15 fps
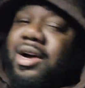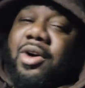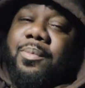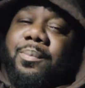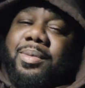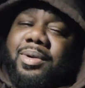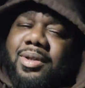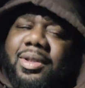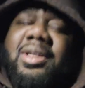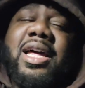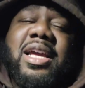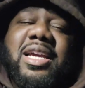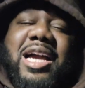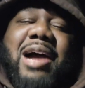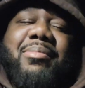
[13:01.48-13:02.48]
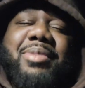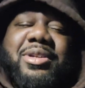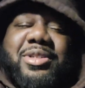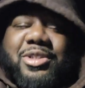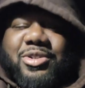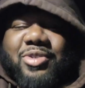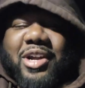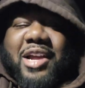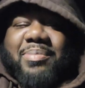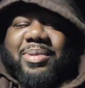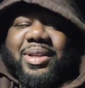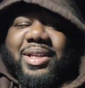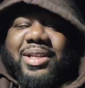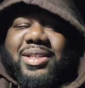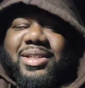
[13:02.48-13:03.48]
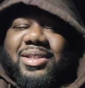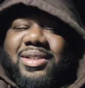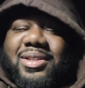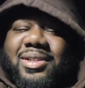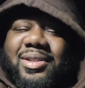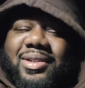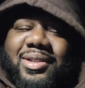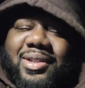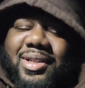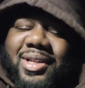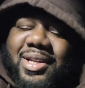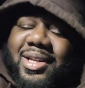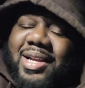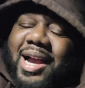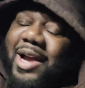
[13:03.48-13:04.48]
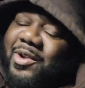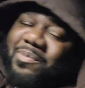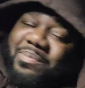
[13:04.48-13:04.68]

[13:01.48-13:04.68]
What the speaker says: Oh, like, comment, and subscribe, please. I